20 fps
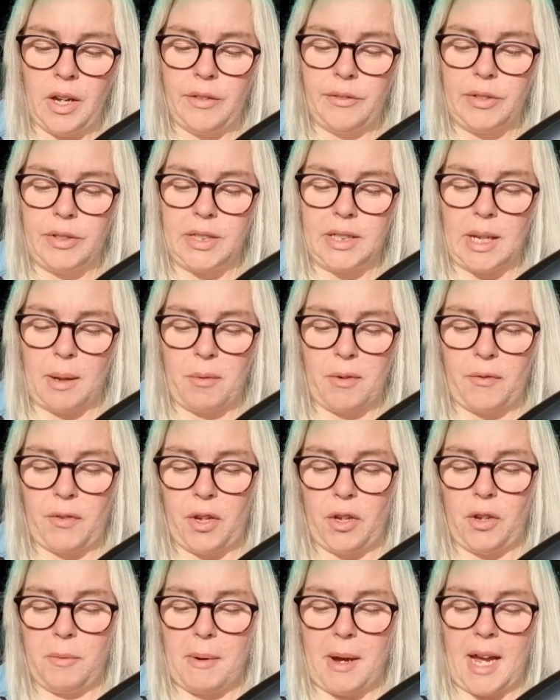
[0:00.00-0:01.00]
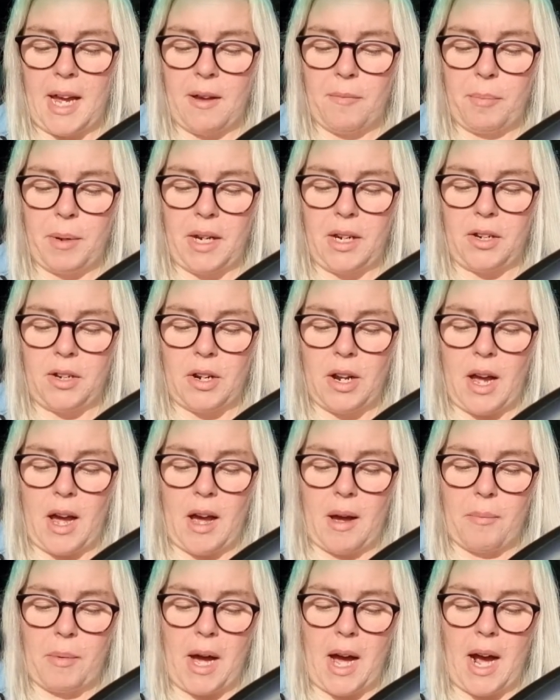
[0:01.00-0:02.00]
For some of you, you may have been
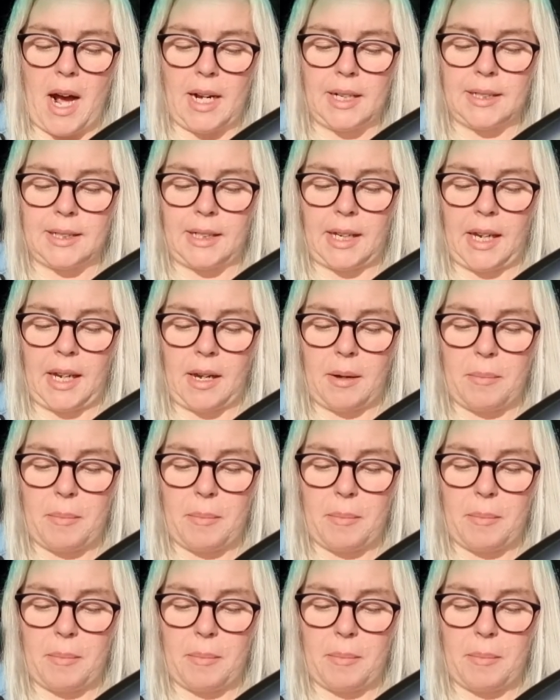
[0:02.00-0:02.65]
asking